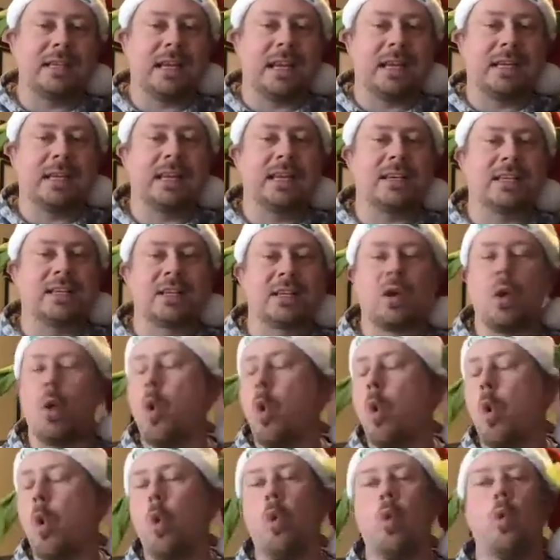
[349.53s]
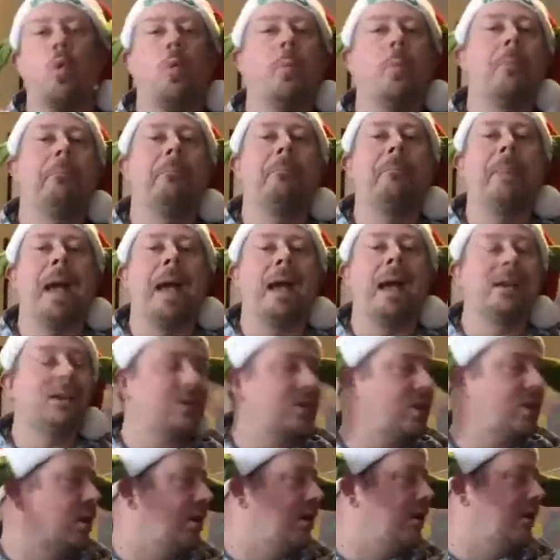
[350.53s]
like this match
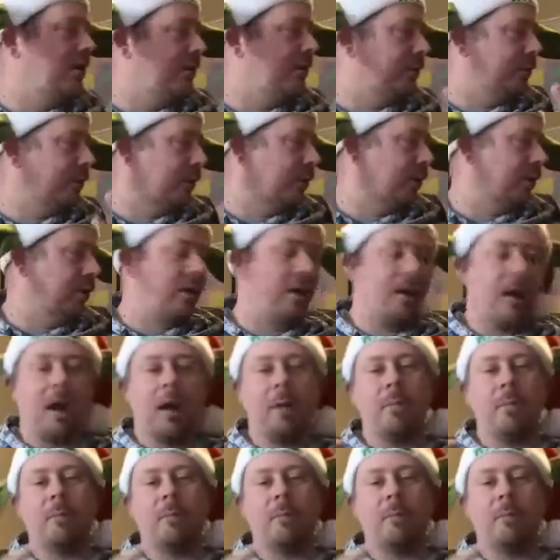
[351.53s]
for